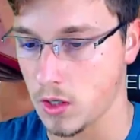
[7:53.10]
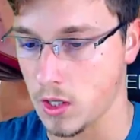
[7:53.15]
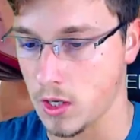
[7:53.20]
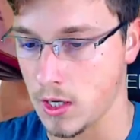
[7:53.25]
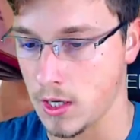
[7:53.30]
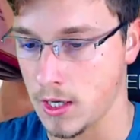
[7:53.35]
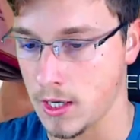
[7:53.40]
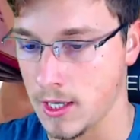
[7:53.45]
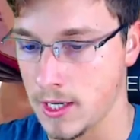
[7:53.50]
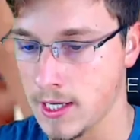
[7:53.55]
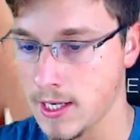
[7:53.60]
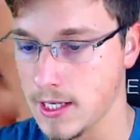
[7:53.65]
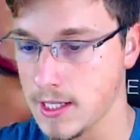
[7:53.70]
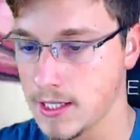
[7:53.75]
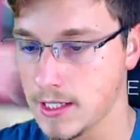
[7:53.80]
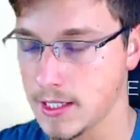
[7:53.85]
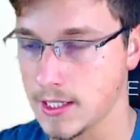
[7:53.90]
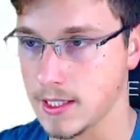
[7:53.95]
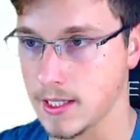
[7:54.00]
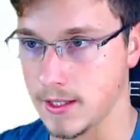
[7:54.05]

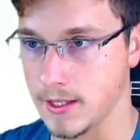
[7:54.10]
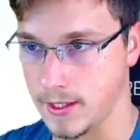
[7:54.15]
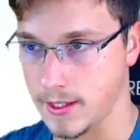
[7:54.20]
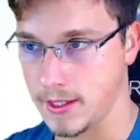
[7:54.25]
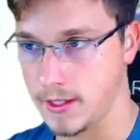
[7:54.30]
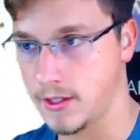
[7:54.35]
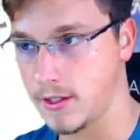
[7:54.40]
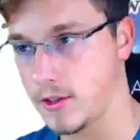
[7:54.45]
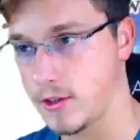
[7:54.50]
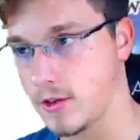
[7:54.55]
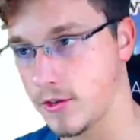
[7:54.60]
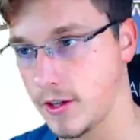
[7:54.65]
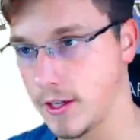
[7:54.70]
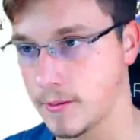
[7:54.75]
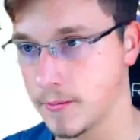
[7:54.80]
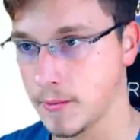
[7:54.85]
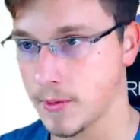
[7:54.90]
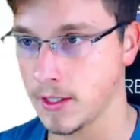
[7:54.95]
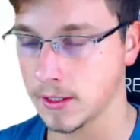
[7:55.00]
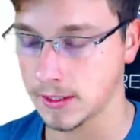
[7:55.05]
Guys, another
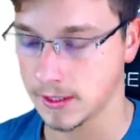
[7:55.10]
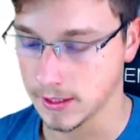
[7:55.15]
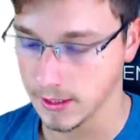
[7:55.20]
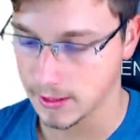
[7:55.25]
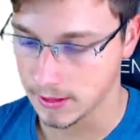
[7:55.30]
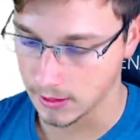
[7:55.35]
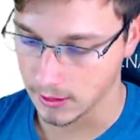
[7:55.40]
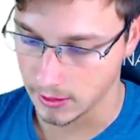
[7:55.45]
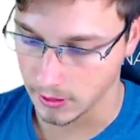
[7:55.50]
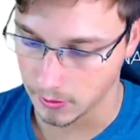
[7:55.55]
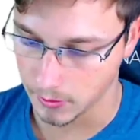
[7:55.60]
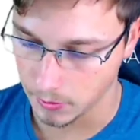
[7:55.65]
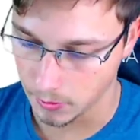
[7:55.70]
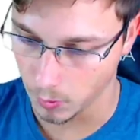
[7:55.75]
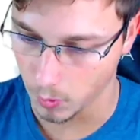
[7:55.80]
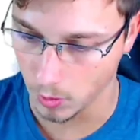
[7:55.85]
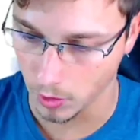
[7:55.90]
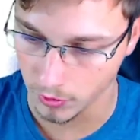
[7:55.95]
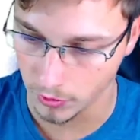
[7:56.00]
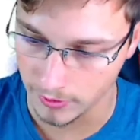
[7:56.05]
Dreadmaster, no
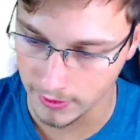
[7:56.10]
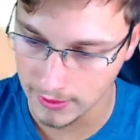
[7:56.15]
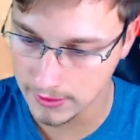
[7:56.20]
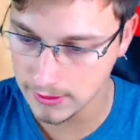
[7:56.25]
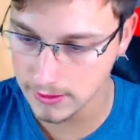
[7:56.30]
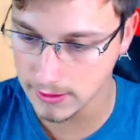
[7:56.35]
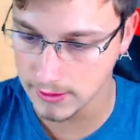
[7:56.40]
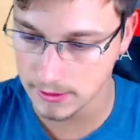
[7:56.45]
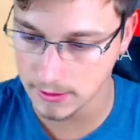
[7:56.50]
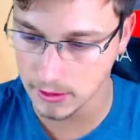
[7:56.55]
worries.